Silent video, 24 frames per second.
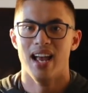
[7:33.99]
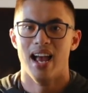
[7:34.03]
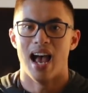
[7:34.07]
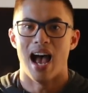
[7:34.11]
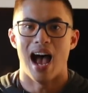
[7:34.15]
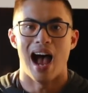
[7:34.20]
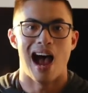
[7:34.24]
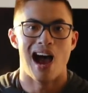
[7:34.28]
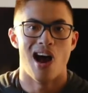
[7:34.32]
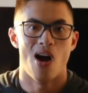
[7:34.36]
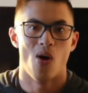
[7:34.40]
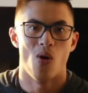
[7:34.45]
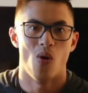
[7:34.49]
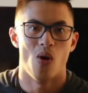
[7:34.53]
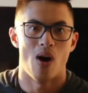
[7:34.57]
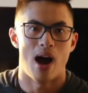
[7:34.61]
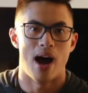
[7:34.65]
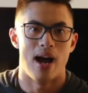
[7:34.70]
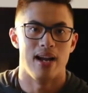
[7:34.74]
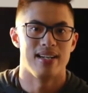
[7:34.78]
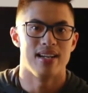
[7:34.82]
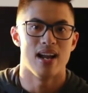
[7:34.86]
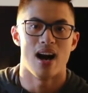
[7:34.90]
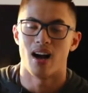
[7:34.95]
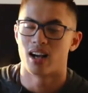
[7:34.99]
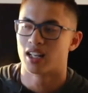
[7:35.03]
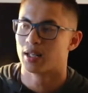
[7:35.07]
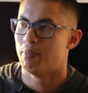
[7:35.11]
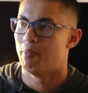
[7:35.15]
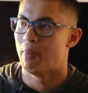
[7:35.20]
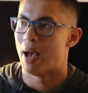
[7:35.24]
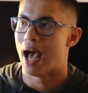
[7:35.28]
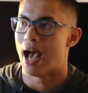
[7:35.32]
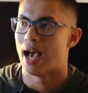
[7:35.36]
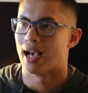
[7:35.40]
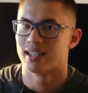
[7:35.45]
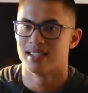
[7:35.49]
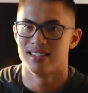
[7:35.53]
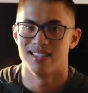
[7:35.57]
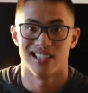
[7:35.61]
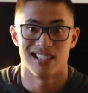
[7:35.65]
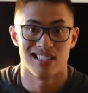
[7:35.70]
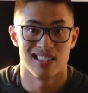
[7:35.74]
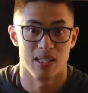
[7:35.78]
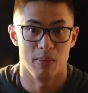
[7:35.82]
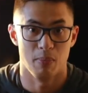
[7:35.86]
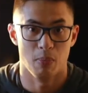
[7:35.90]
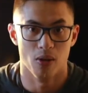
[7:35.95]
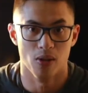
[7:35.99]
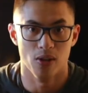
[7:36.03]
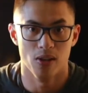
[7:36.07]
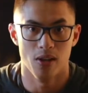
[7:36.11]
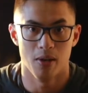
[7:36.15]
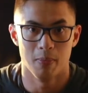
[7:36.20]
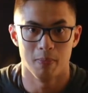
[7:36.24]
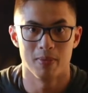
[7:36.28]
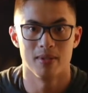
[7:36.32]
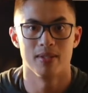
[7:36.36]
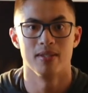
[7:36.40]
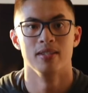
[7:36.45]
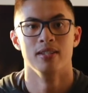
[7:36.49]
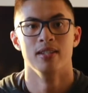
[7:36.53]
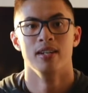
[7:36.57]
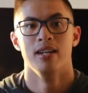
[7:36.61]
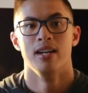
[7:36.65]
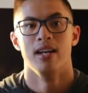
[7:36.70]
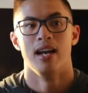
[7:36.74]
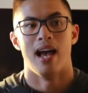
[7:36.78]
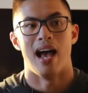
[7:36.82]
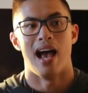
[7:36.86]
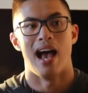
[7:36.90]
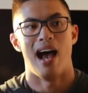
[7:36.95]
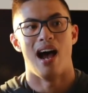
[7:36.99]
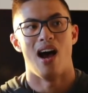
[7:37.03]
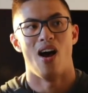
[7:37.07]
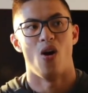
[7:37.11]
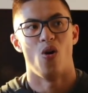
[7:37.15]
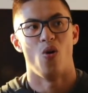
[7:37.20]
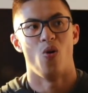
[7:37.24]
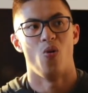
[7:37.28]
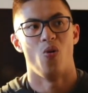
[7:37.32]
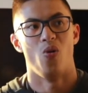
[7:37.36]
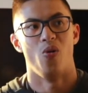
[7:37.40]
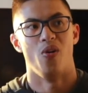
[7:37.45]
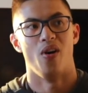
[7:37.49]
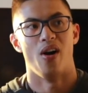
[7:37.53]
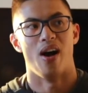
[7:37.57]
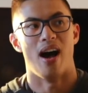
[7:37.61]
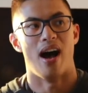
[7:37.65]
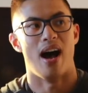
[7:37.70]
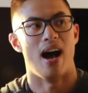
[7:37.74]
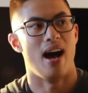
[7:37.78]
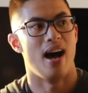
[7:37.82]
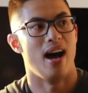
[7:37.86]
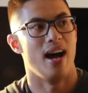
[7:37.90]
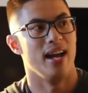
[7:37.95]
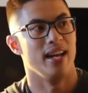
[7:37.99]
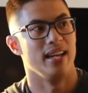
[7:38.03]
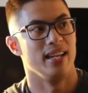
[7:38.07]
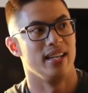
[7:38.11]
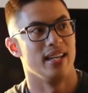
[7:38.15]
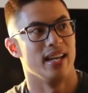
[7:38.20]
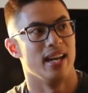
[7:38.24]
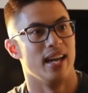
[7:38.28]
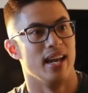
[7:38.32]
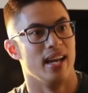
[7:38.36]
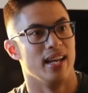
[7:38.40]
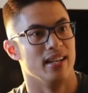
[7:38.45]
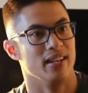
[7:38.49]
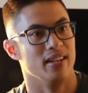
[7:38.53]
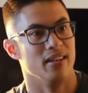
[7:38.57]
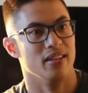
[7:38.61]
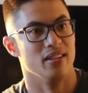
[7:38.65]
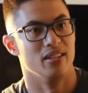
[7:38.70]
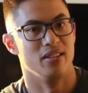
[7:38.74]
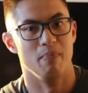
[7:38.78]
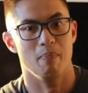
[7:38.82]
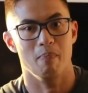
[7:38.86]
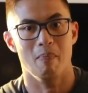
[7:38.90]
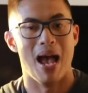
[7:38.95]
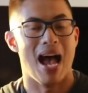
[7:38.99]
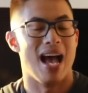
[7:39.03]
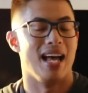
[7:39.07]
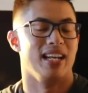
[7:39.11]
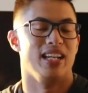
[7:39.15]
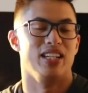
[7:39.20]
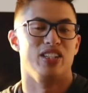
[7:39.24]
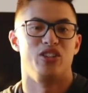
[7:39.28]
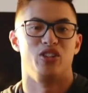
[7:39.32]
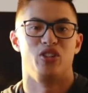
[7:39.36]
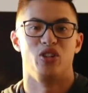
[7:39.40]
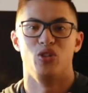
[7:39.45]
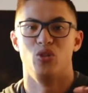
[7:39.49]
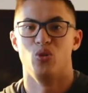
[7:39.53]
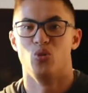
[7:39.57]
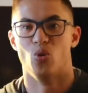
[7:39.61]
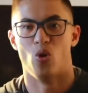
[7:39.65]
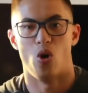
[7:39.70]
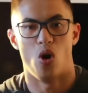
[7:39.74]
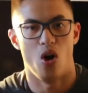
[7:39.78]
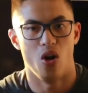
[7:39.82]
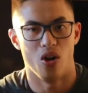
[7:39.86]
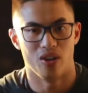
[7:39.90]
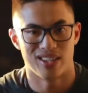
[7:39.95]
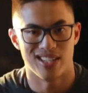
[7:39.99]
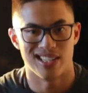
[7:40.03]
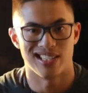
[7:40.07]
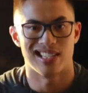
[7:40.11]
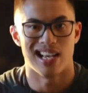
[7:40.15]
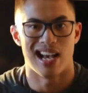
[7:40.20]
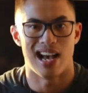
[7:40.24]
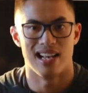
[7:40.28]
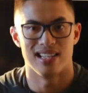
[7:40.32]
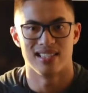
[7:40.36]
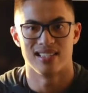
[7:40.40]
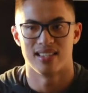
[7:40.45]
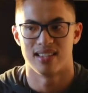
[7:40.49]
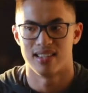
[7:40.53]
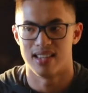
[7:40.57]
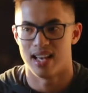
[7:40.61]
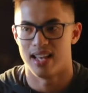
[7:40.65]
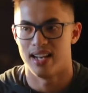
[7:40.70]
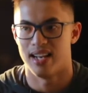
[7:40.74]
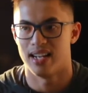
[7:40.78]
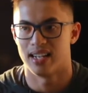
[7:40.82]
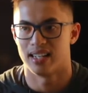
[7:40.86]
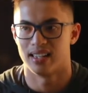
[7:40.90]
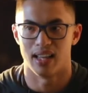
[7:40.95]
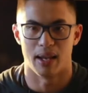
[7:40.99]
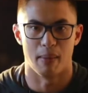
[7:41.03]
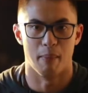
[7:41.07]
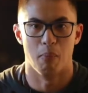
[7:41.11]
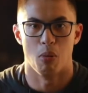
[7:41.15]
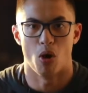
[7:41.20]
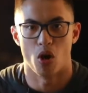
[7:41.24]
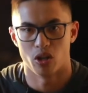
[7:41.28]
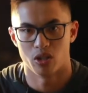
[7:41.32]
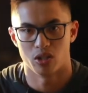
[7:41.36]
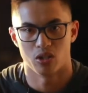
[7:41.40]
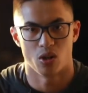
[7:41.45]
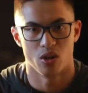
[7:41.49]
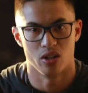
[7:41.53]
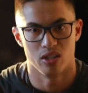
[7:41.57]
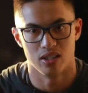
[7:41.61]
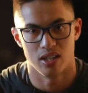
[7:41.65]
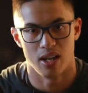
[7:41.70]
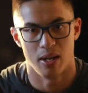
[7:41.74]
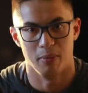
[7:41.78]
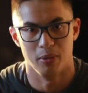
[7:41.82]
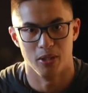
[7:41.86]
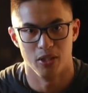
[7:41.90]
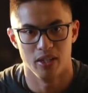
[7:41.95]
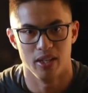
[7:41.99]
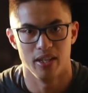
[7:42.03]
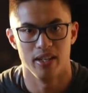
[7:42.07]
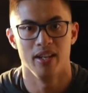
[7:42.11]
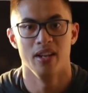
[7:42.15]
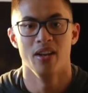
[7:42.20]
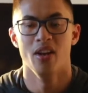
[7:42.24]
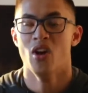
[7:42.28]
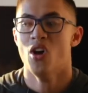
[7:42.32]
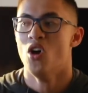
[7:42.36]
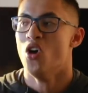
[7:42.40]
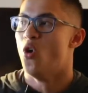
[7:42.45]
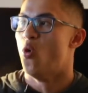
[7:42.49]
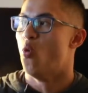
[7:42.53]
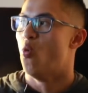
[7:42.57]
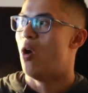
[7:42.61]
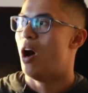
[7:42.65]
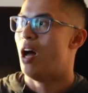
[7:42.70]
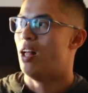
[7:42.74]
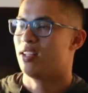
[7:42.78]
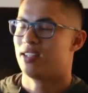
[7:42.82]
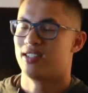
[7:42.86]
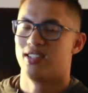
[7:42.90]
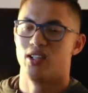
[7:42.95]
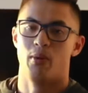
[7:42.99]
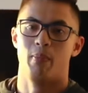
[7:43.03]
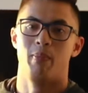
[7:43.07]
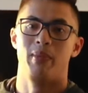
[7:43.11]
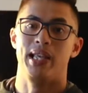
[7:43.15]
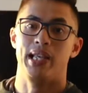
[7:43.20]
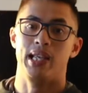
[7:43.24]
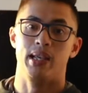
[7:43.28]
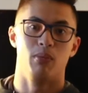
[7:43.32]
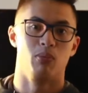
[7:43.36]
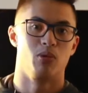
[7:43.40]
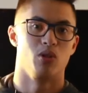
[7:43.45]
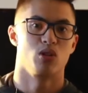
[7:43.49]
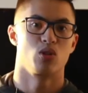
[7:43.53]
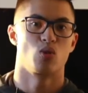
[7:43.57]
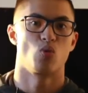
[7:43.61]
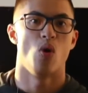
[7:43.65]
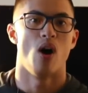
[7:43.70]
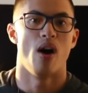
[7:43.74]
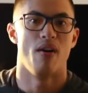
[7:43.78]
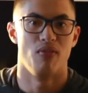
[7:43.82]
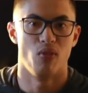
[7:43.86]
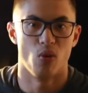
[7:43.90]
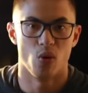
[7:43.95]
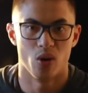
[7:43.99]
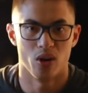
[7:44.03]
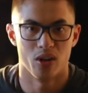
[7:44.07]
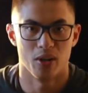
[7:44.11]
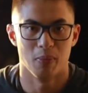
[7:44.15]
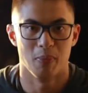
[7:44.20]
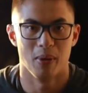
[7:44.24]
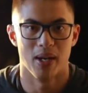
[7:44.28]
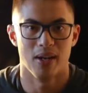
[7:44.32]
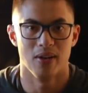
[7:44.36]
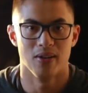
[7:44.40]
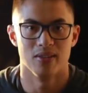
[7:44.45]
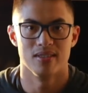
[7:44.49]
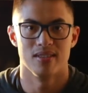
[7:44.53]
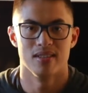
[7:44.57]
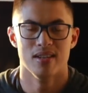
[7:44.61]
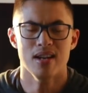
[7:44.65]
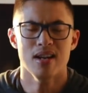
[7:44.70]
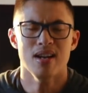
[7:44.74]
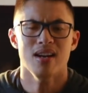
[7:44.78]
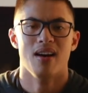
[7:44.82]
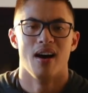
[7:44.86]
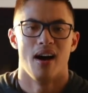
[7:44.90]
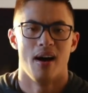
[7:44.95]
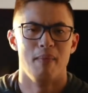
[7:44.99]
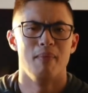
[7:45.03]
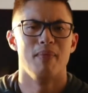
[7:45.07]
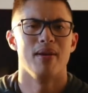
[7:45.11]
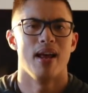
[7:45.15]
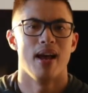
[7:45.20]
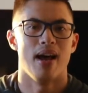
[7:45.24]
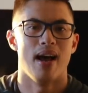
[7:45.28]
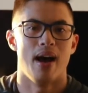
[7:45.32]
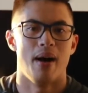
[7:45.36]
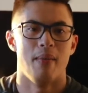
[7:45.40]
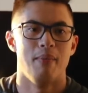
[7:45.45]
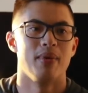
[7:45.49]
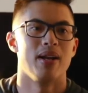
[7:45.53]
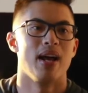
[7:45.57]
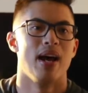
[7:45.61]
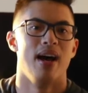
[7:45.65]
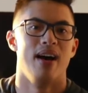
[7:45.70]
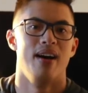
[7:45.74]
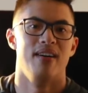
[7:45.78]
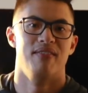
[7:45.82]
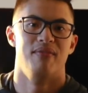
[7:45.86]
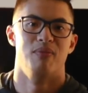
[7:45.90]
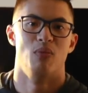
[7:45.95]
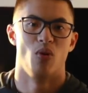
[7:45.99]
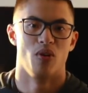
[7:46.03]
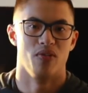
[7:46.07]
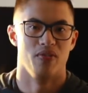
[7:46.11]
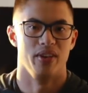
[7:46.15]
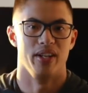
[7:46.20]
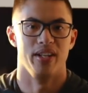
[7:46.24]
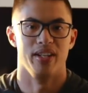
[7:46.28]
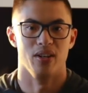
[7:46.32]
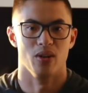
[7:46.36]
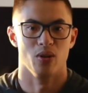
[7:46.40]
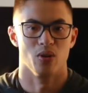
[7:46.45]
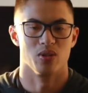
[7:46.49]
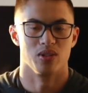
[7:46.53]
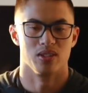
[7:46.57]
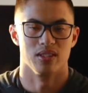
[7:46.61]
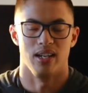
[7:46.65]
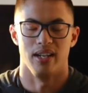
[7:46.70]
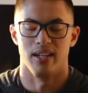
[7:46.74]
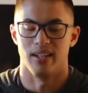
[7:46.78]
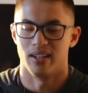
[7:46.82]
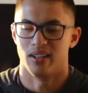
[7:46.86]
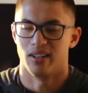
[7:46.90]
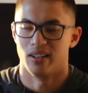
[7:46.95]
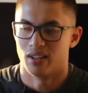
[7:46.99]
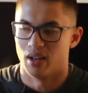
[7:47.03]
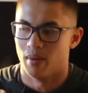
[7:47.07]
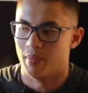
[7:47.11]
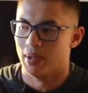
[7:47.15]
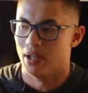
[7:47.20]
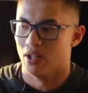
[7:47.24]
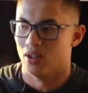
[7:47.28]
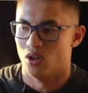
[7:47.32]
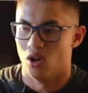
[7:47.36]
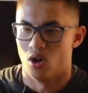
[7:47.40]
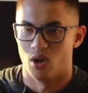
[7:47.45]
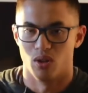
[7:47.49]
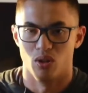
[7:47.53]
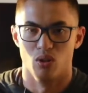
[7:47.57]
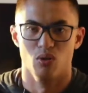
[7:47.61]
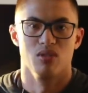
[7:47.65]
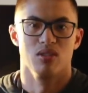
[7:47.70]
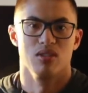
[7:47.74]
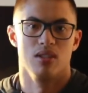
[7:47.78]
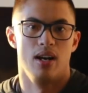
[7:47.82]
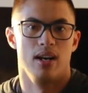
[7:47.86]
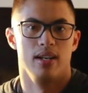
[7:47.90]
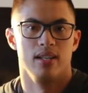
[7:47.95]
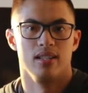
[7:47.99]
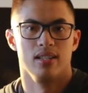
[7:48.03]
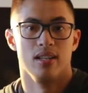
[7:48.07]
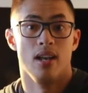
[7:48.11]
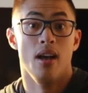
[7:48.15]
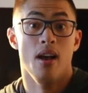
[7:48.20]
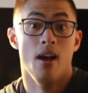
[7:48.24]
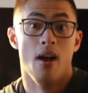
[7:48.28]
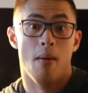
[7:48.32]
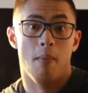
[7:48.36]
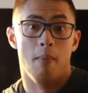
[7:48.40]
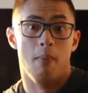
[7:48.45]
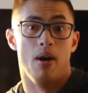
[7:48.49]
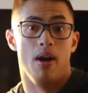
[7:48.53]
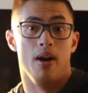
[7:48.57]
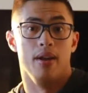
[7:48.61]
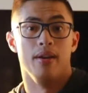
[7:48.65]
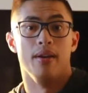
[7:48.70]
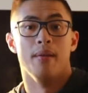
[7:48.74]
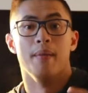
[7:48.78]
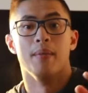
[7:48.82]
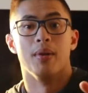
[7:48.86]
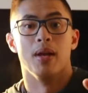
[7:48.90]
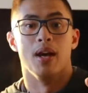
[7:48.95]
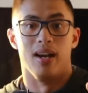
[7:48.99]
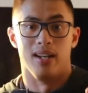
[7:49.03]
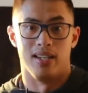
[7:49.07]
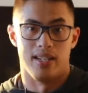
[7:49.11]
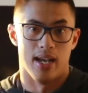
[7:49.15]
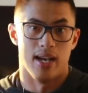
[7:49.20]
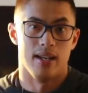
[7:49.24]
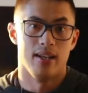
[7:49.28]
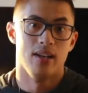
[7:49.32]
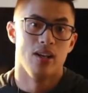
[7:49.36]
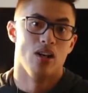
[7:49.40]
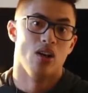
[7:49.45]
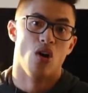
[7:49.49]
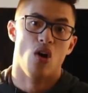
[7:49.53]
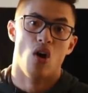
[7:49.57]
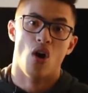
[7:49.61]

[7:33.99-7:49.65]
how I knock back 60 pull-ups, how I can manage to do all this aesthetic like bar stars type shit while still being able to squat 400 pounds. I'm gonna have more videos like coming along those lines. But again,